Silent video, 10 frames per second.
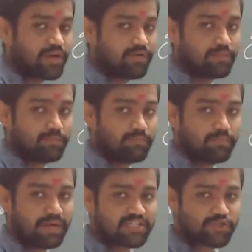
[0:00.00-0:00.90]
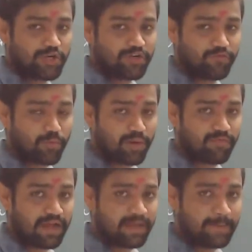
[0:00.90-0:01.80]
by minus 24 by
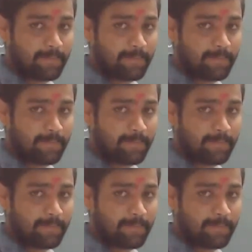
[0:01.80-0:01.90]
5.